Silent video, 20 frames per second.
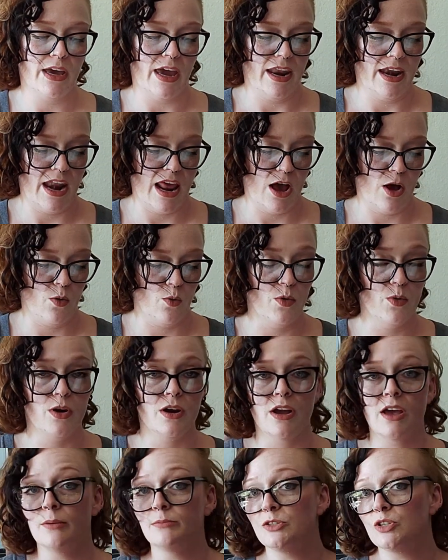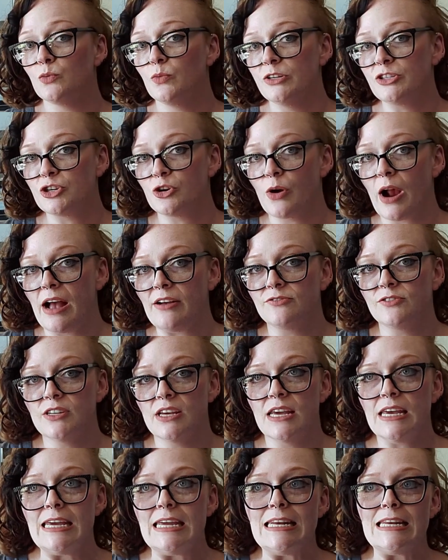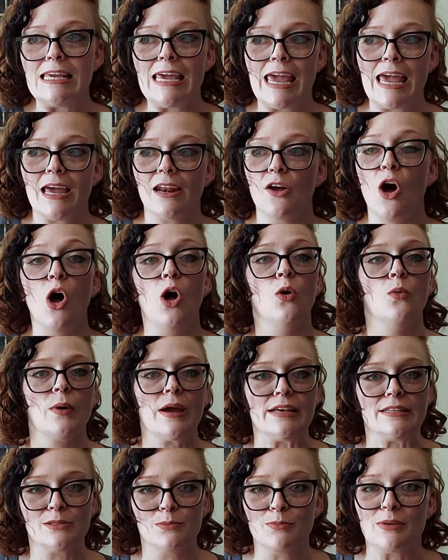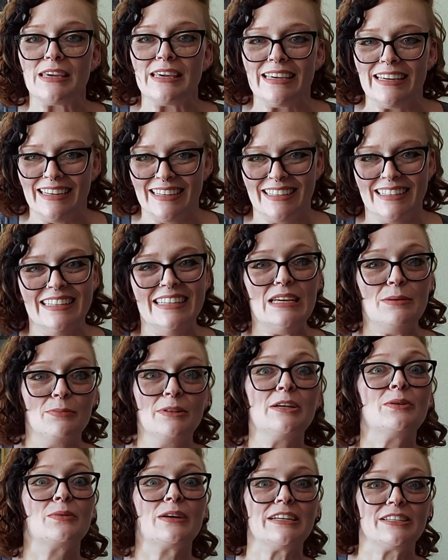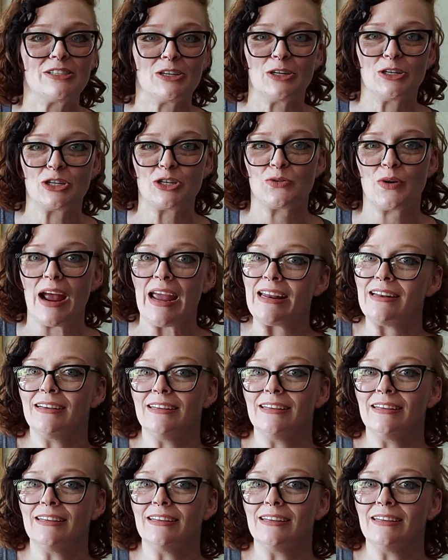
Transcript: And now when it comes to witchcraft, it can't always be deeply researched, right?